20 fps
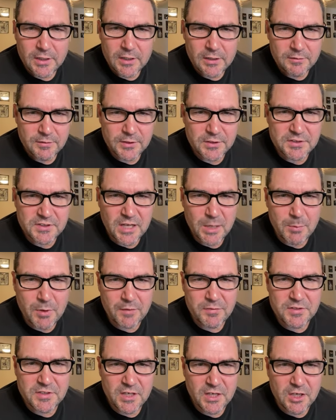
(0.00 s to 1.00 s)
First time
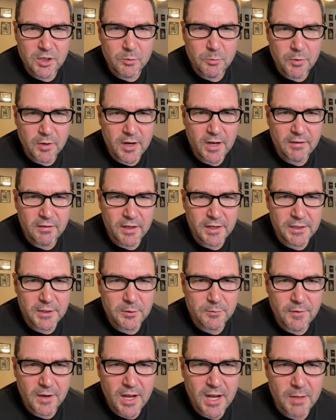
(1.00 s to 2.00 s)
I've seen you, but I like
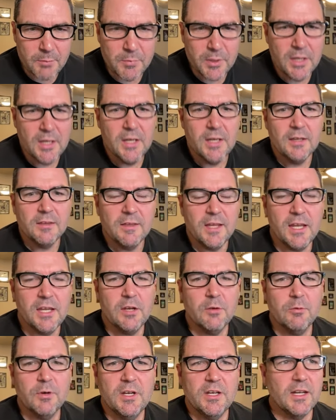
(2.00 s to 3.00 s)
your vibe. Thank
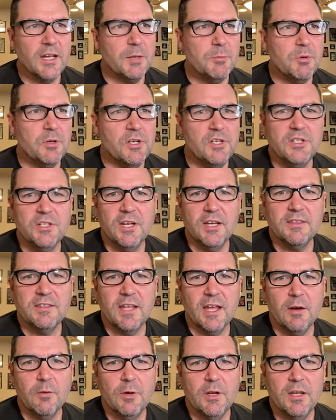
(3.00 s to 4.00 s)
you, Reed. I appreciate
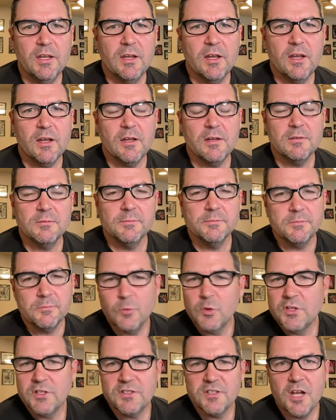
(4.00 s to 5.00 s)
that.
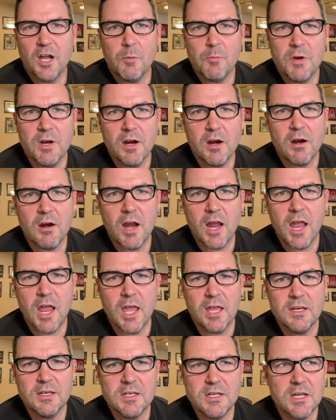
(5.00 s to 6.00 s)
We just come here
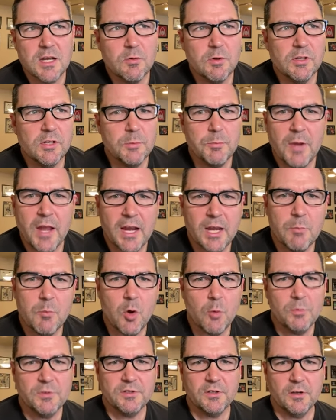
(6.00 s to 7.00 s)
and we look back at
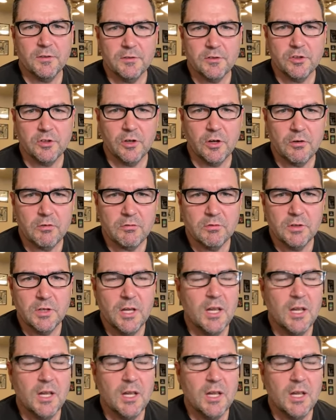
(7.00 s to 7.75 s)
moments on the show.